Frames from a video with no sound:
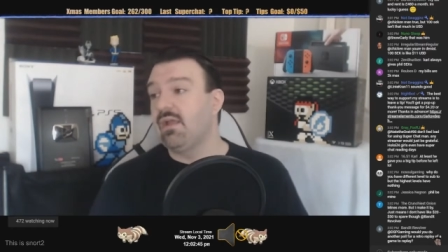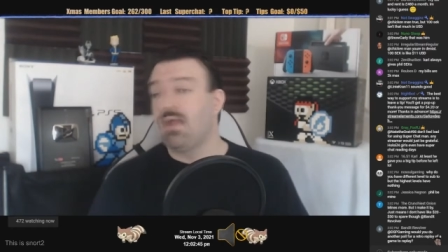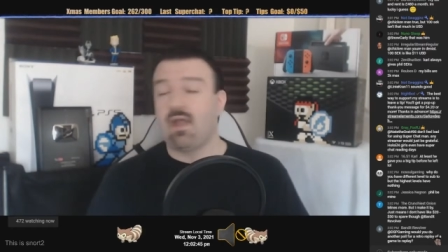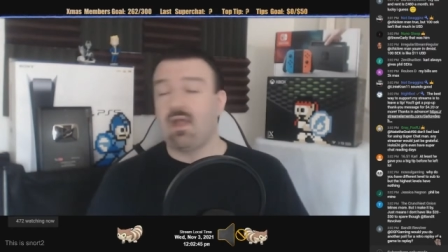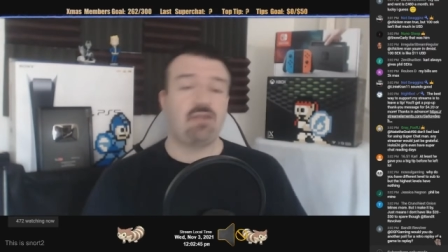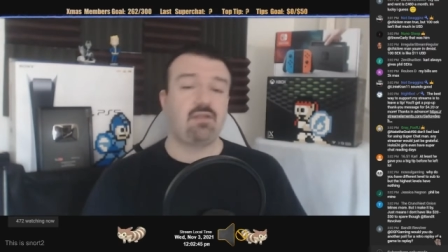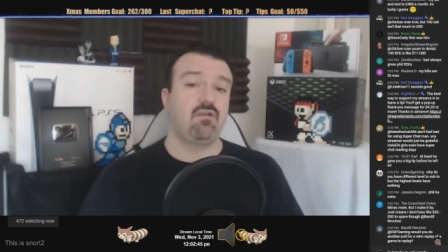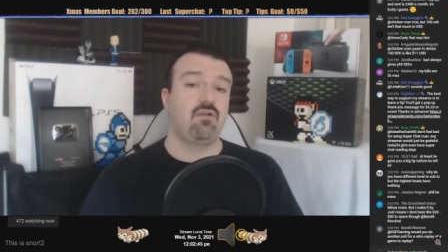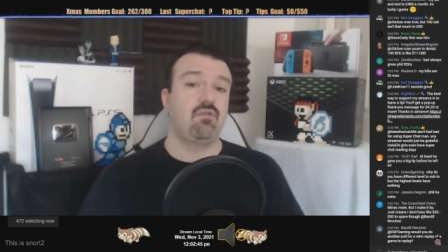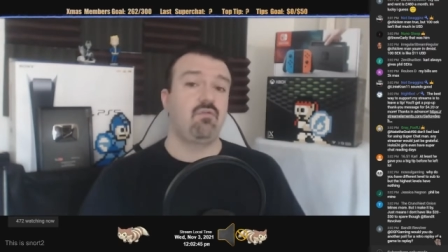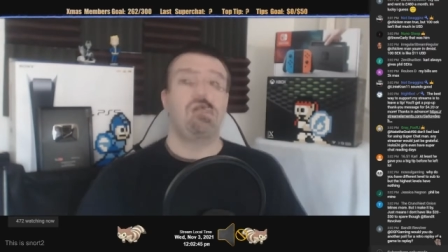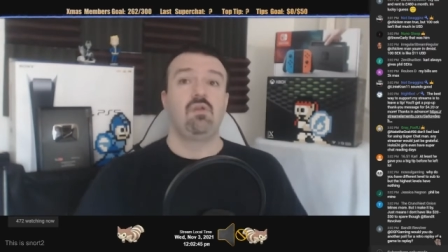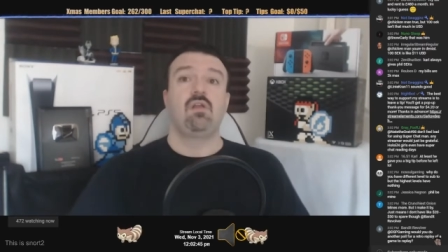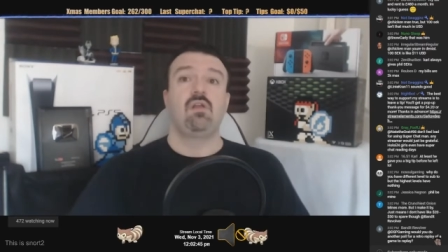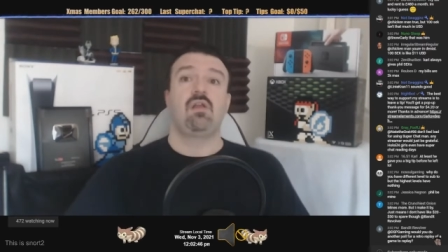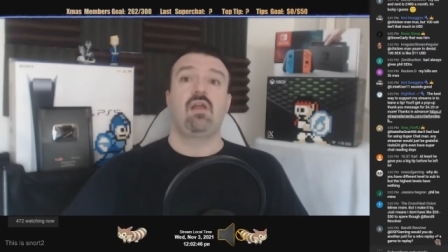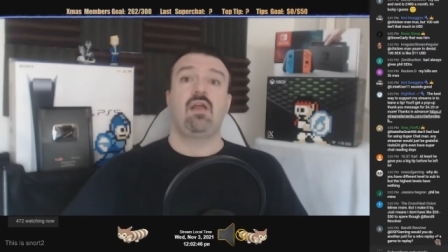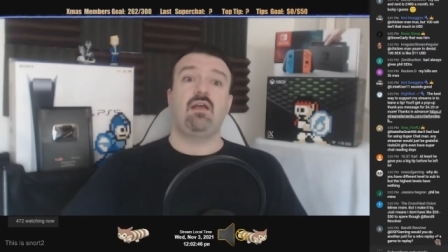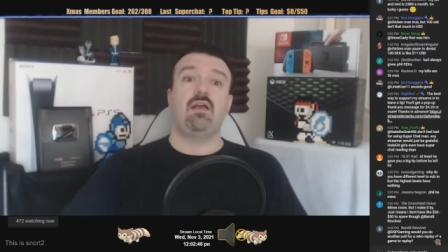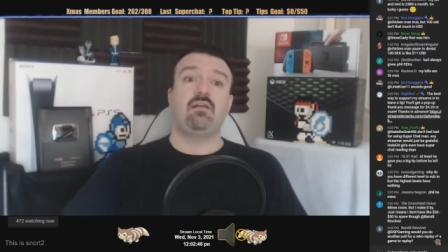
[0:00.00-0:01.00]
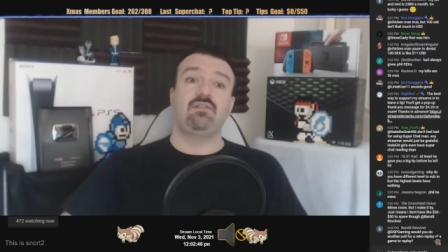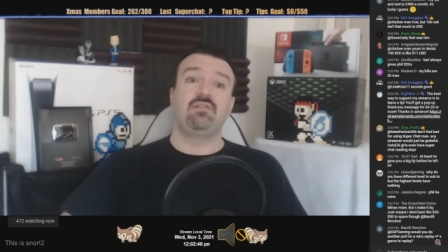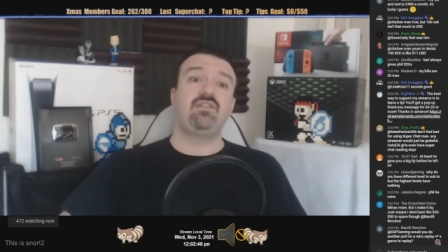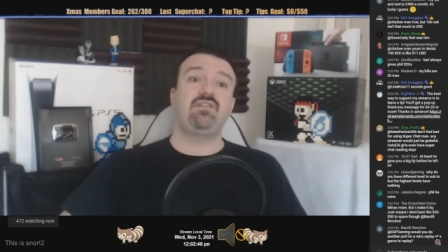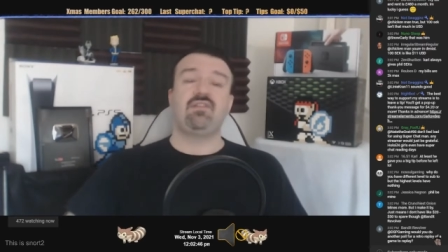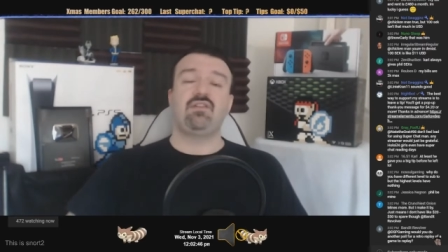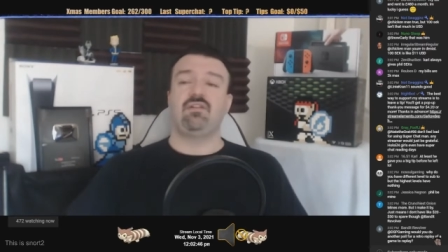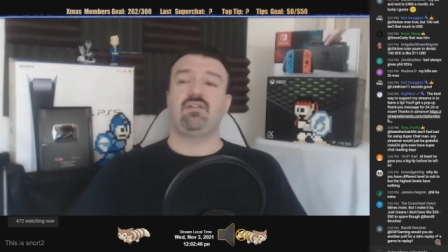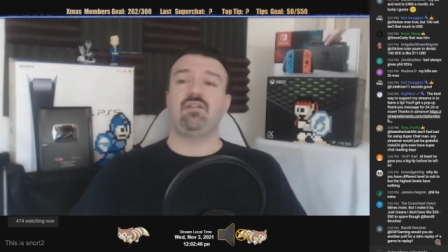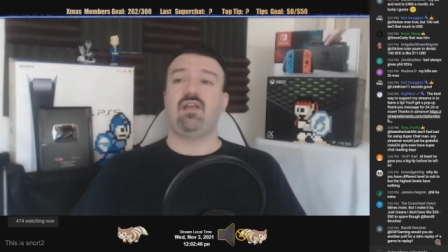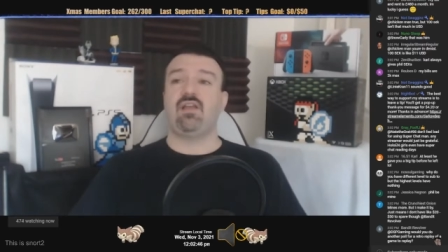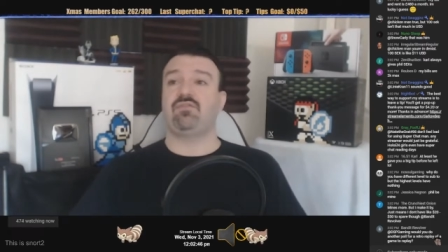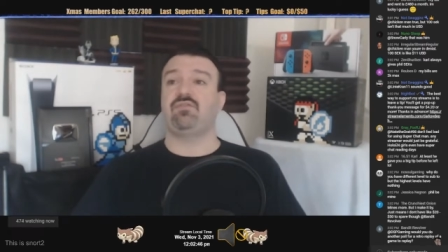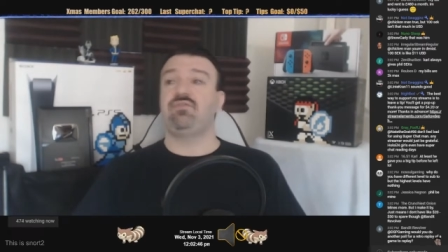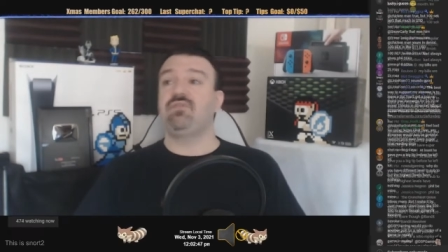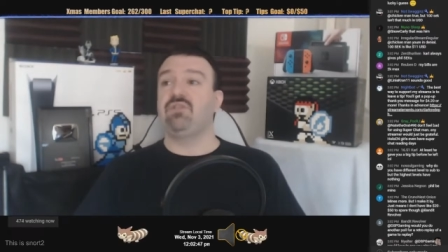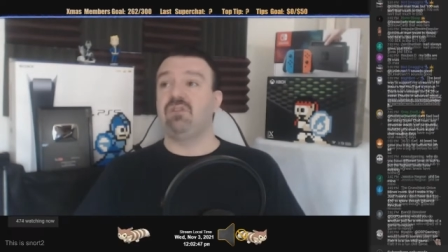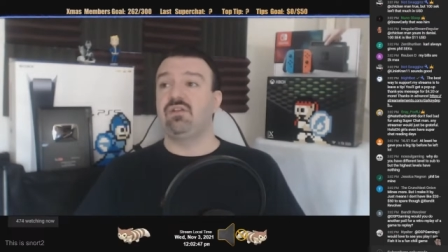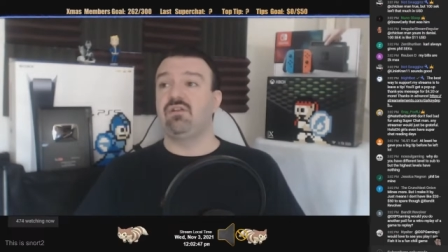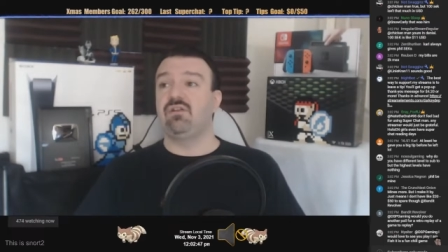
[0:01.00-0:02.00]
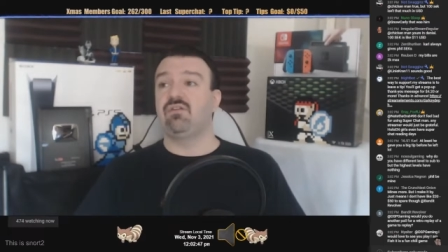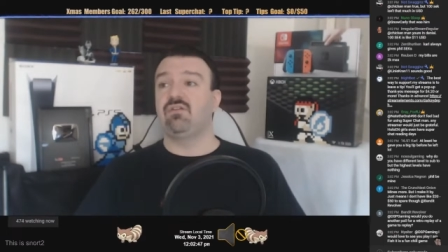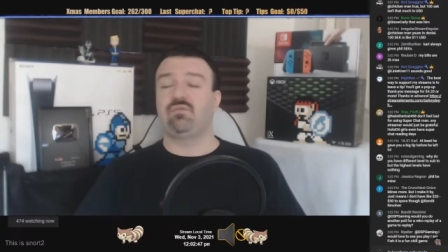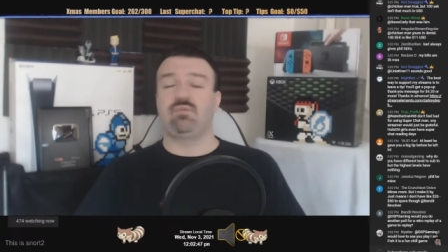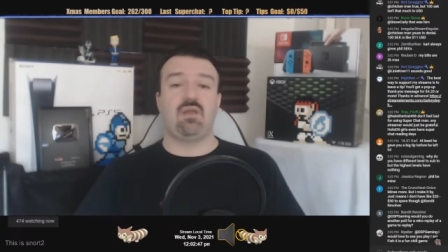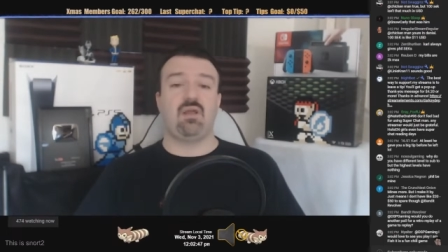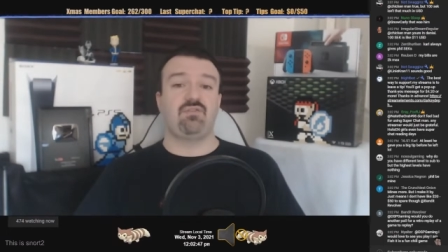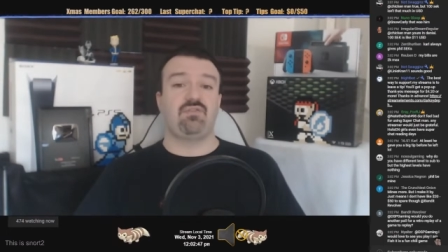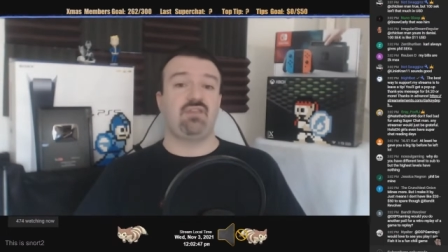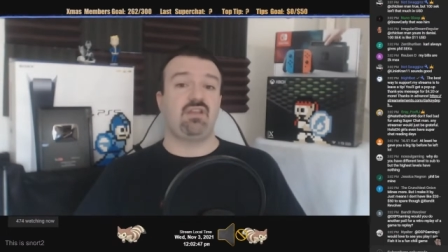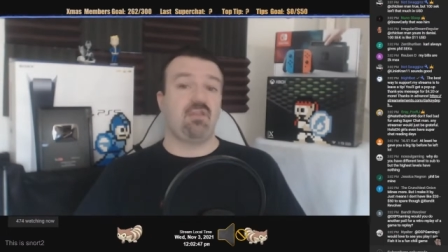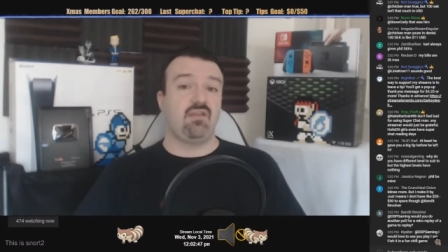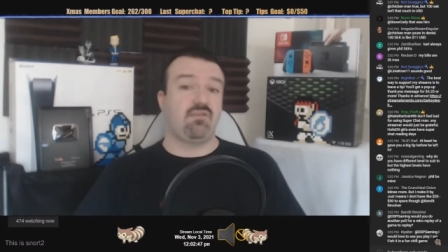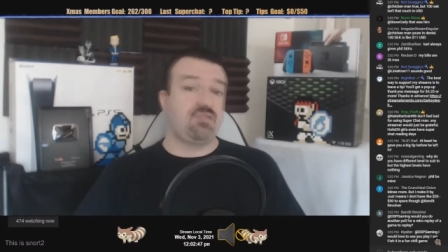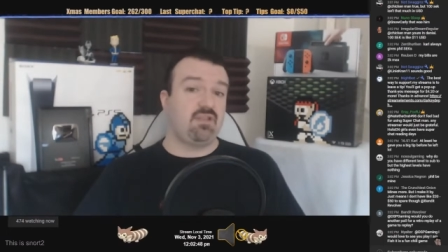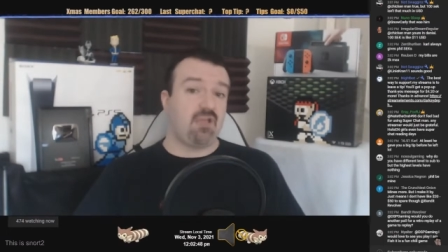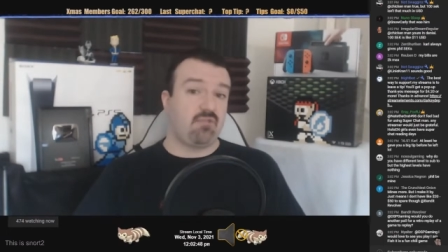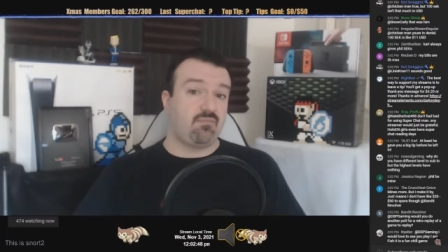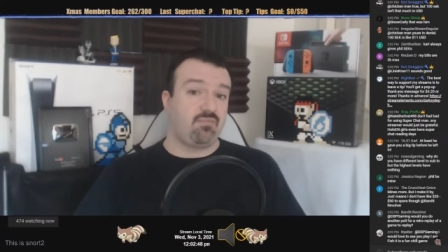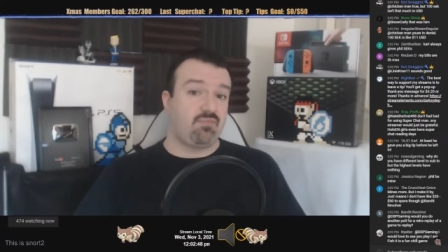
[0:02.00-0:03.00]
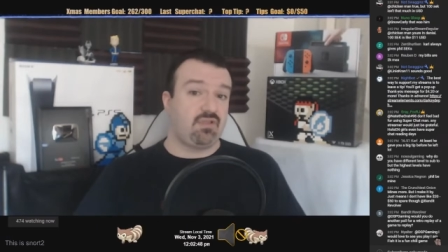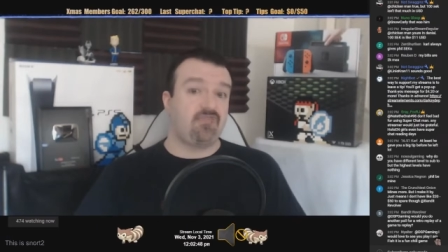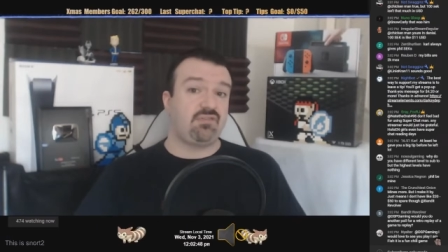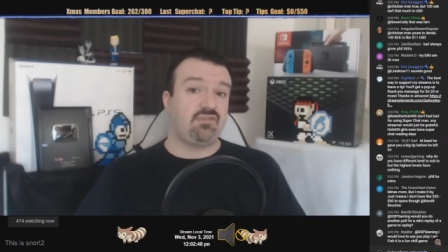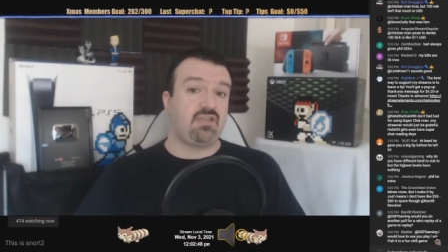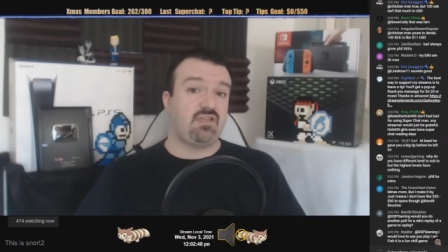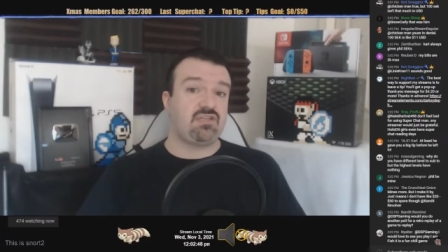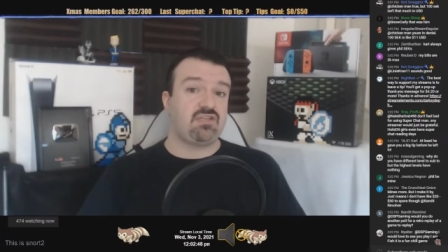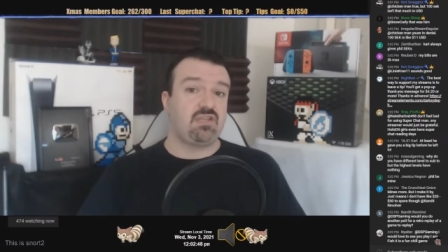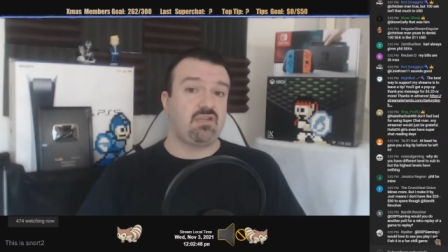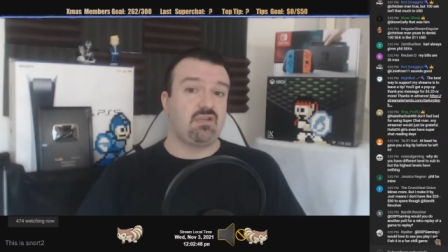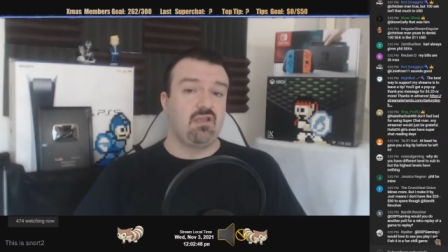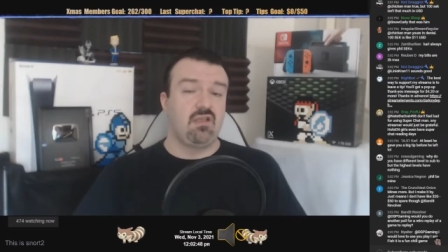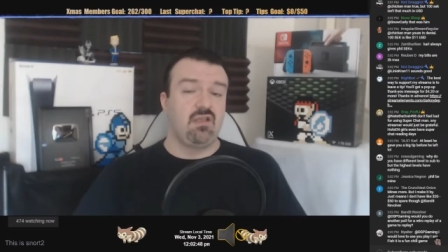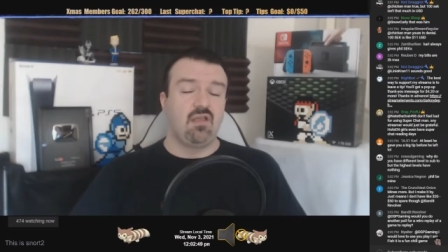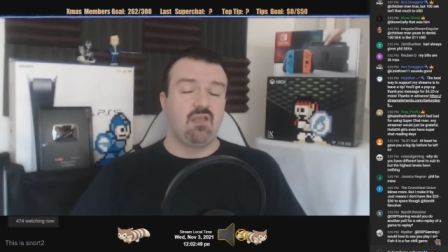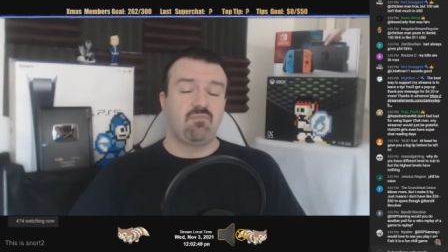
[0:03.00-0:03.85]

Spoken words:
I know, at least in the last few years, when I was getting everything on PlayStation,